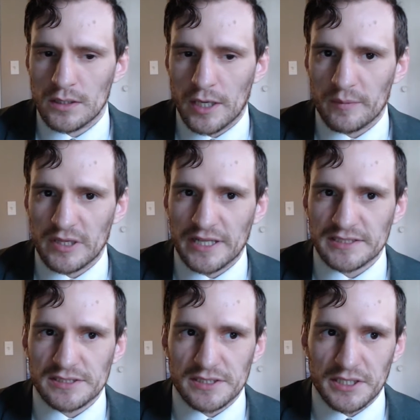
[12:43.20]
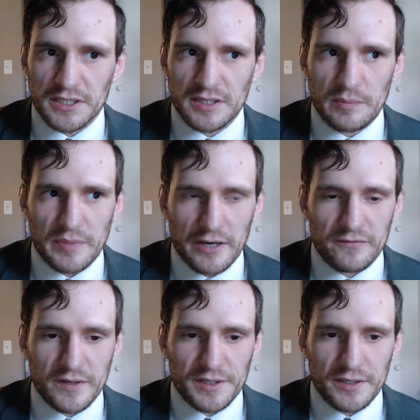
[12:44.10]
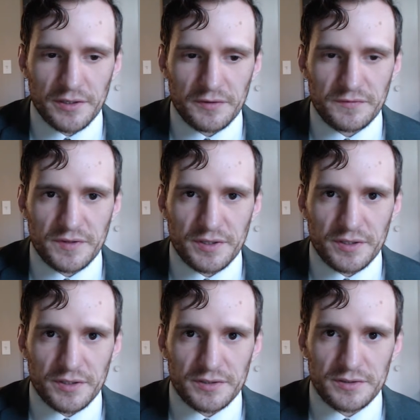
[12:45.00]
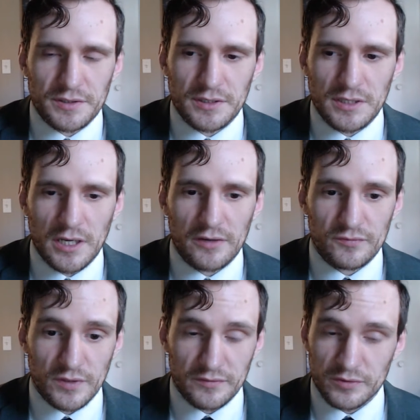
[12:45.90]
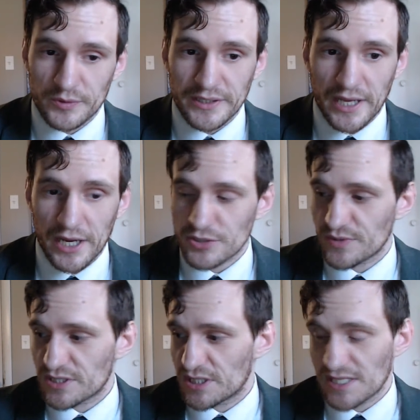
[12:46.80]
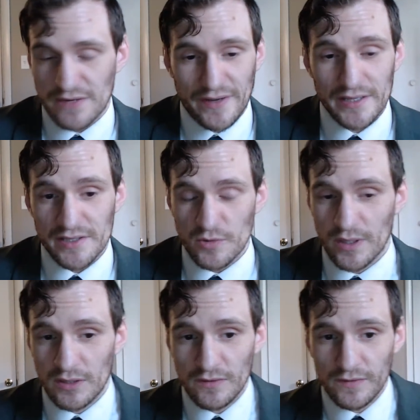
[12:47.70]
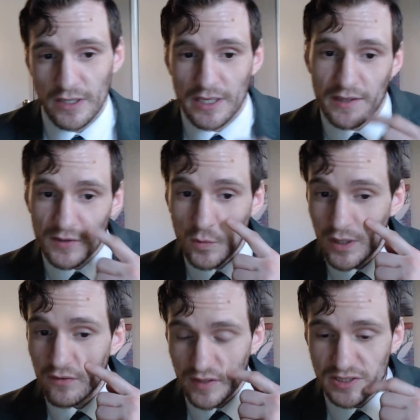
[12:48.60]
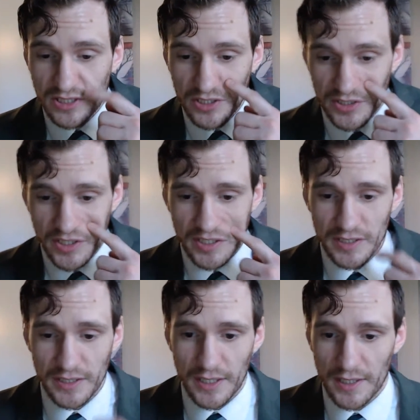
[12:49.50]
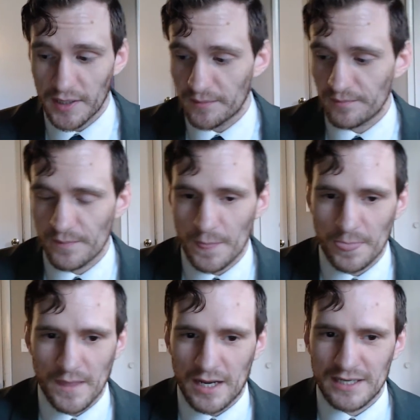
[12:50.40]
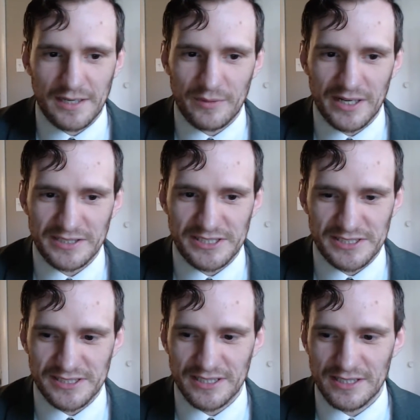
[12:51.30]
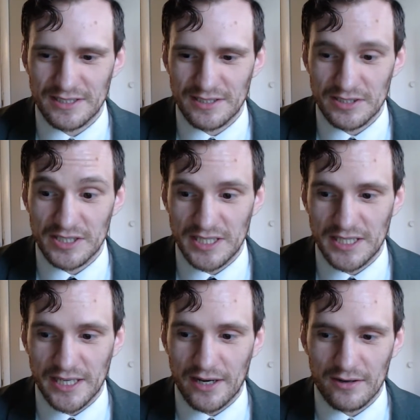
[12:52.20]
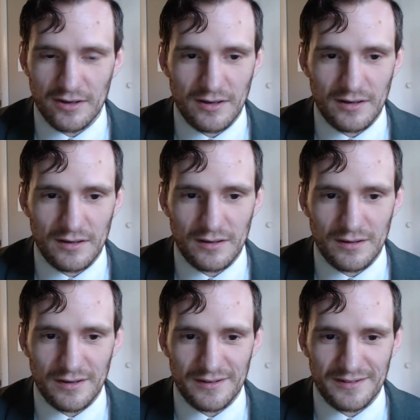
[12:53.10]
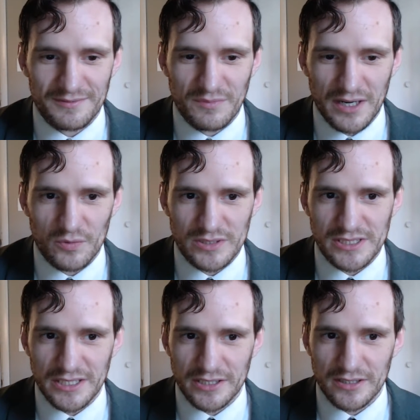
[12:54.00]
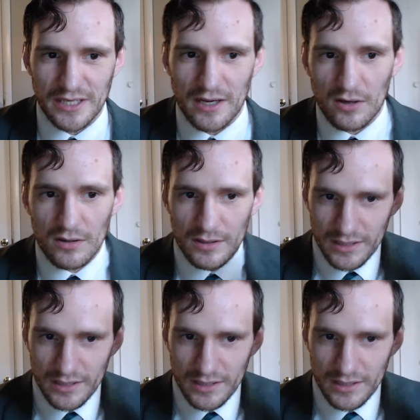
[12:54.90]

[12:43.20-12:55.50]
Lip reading: I mean, that's the benefit of the really aged whiskey, because I've had the 12 and the 12 is good. I mean, it's just geeking out on my whiskey here now.